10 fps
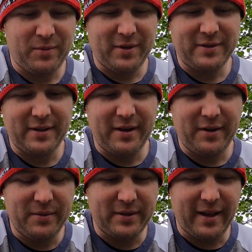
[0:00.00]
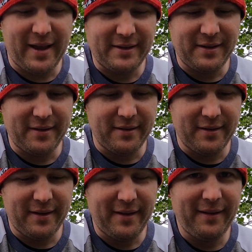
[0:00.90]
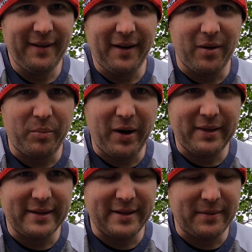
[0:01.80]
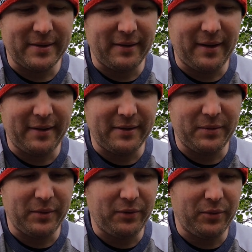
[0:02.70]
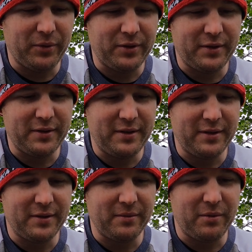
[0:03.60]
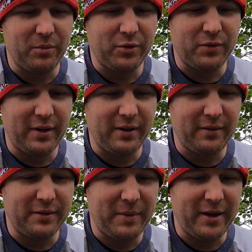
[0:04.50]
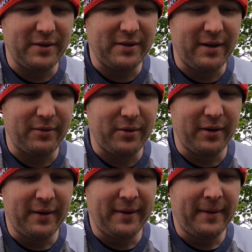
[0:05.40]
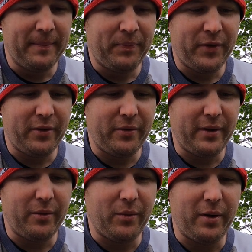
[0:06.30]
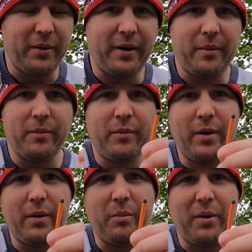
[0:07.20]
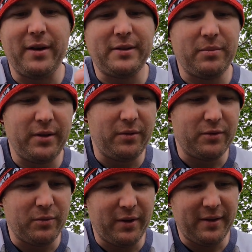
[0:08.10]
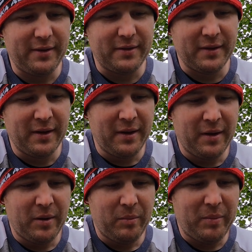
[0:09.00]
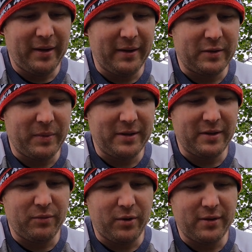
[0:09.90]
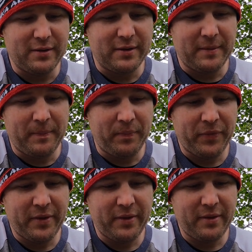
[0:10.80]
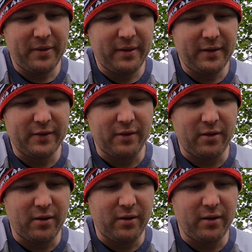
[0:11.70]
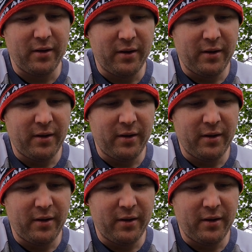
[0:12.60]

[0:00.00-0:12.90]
ones that I used last year. And like, I brought these and I was like, oh, this is really foolish because these are the most ridiculous matches ever. Like why would I possibly use one of these big expensive ones? These are